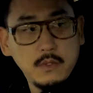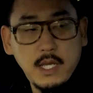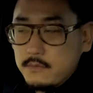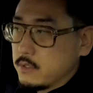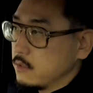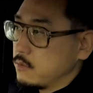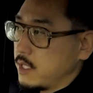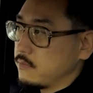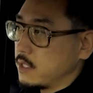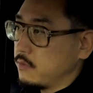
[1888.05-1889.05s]
we have to we
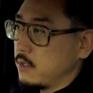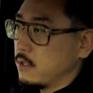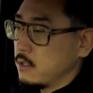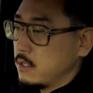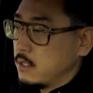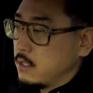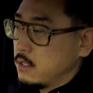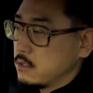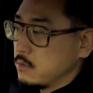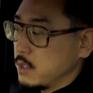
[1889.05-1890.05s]
have to get there,
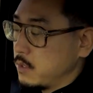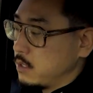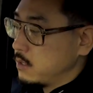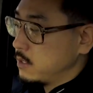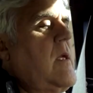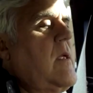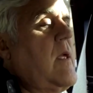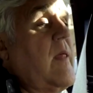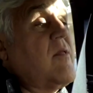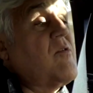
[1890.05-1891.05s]
so we will.
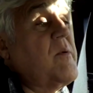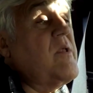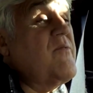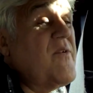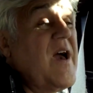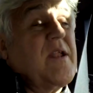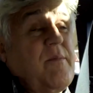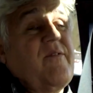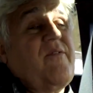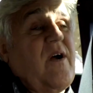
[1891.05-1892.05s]
Yeah, that's. I mean, you've got to
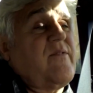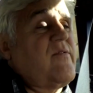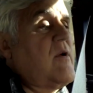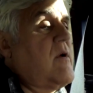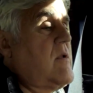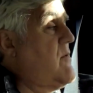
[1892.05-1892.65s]
be five star. Don't